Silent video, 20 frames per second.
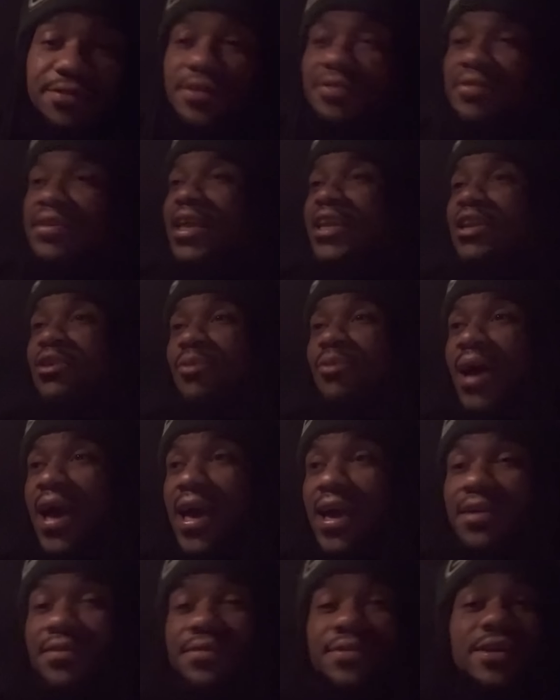If it ain't the
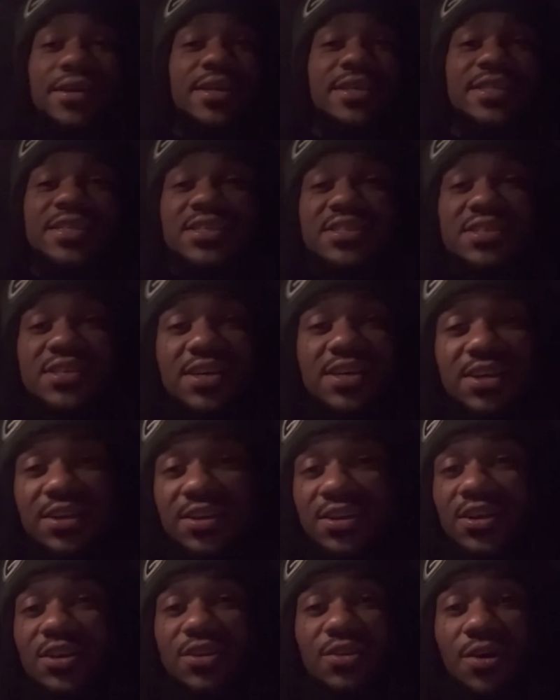wife, it's the son
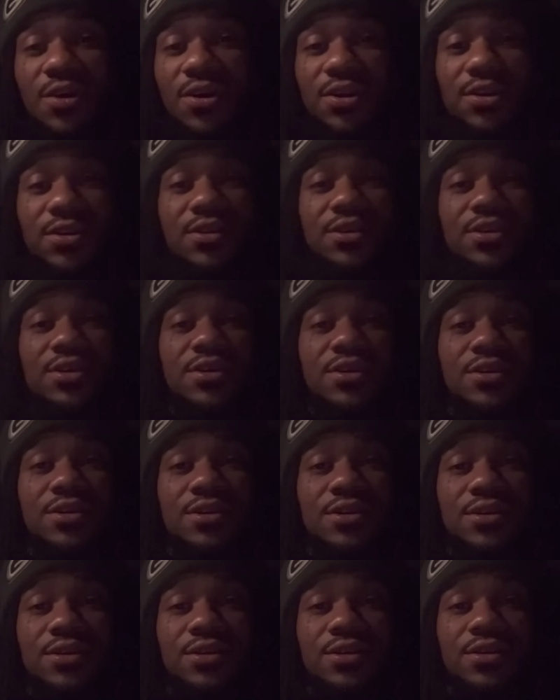or the daughter.
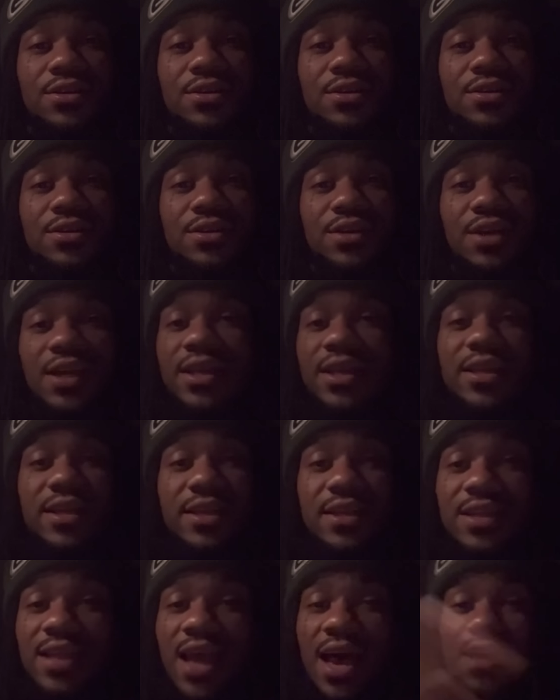He
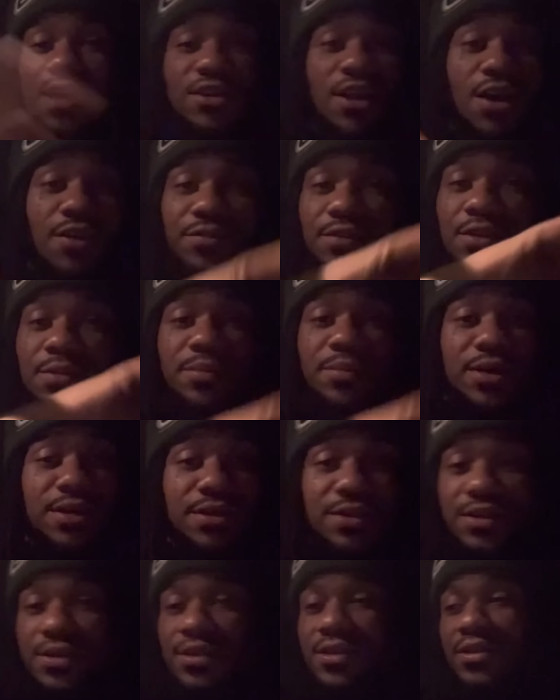didn't knock off the
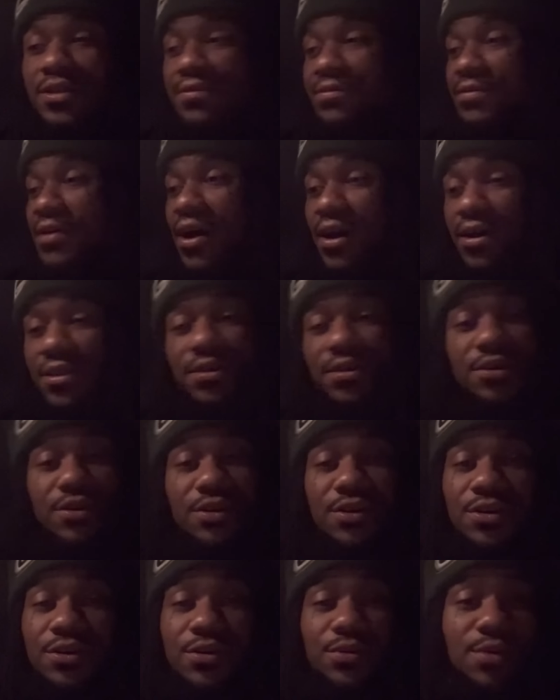mother and the father
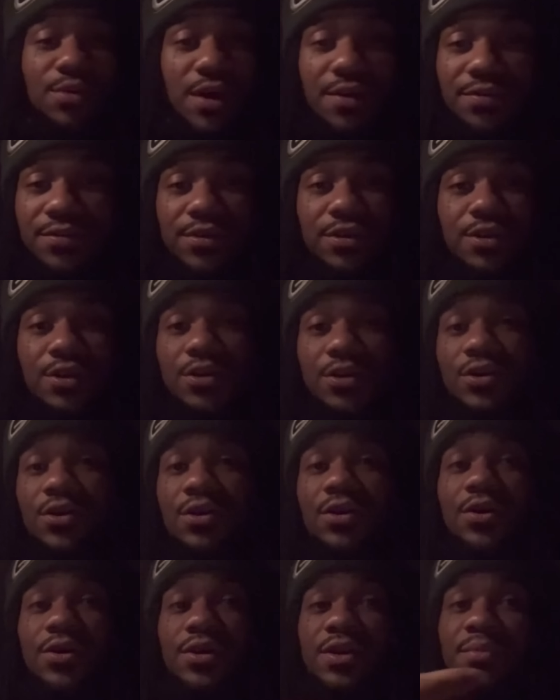or whoever,
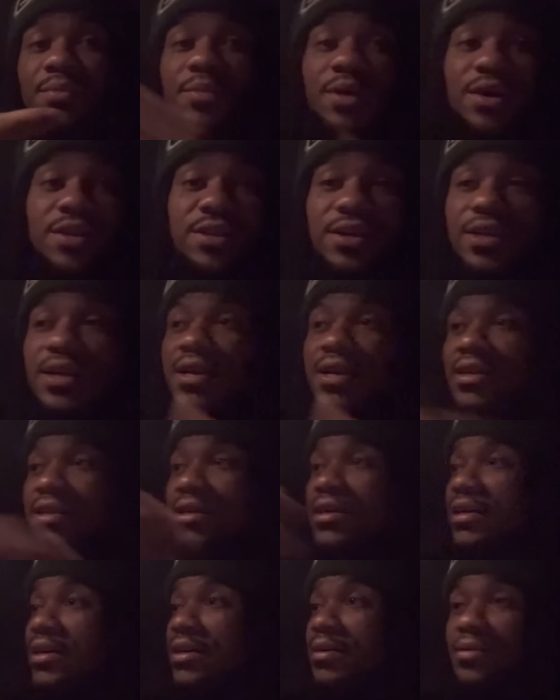or the mother and
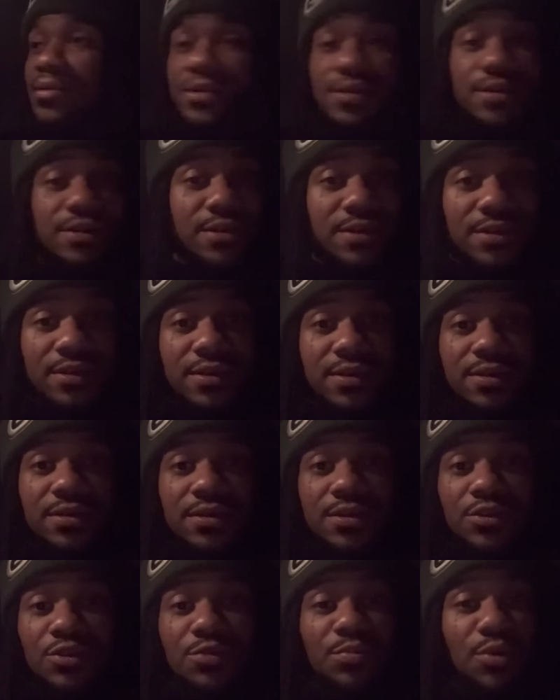her
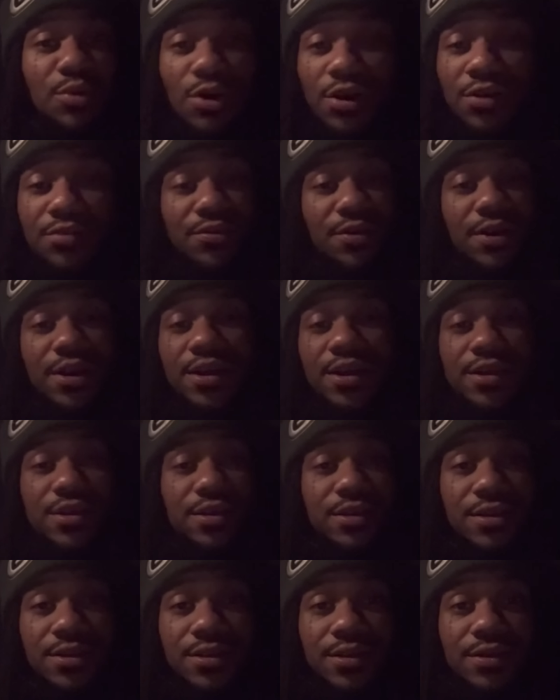new boyfriend,
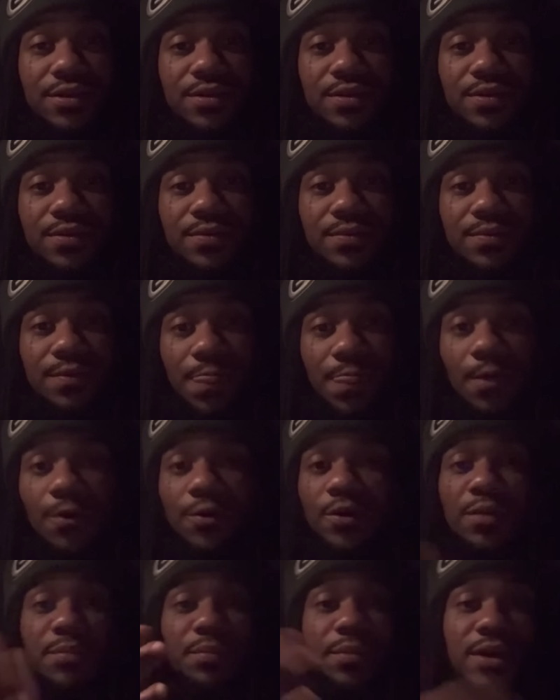
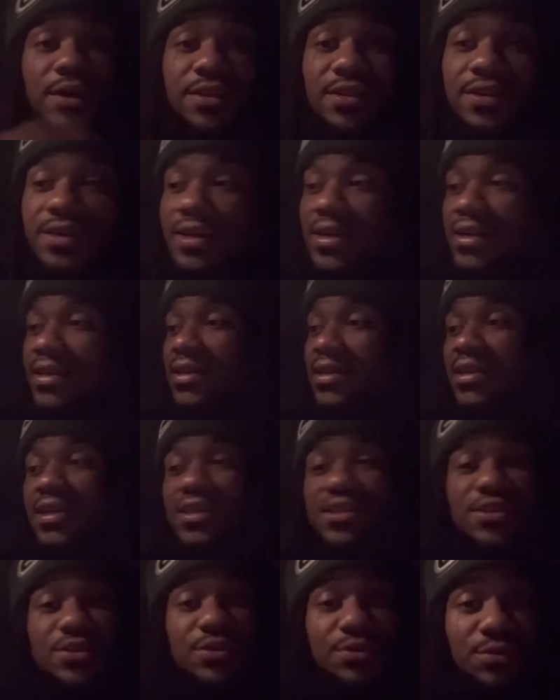or the mother and
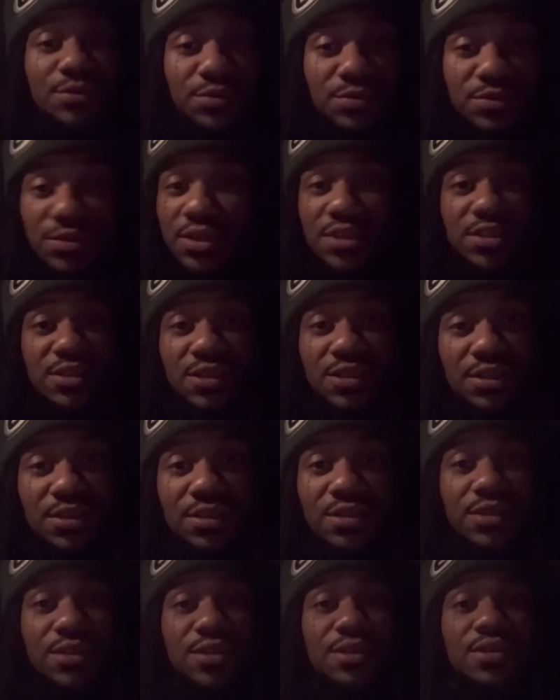his 2
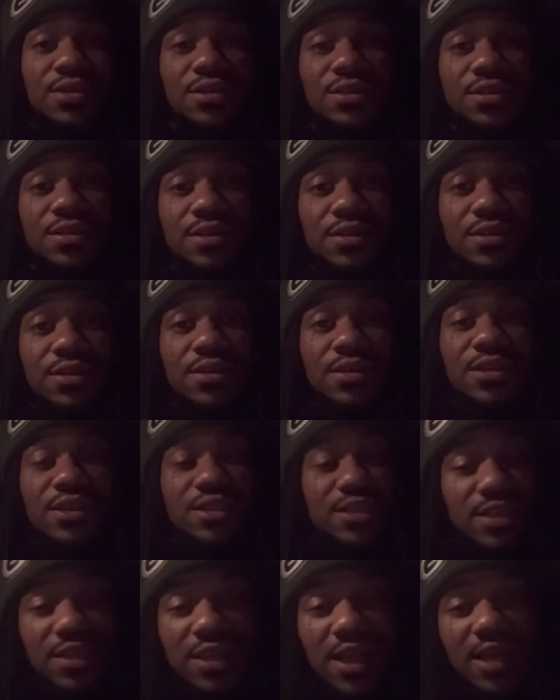sisters, and
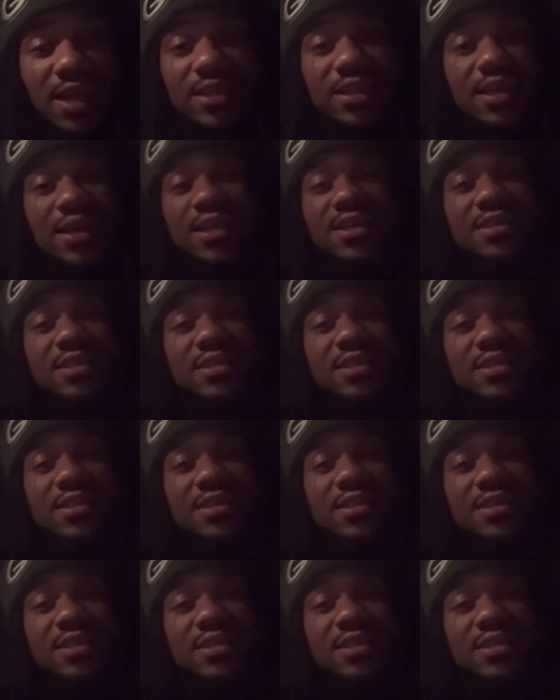shit like that.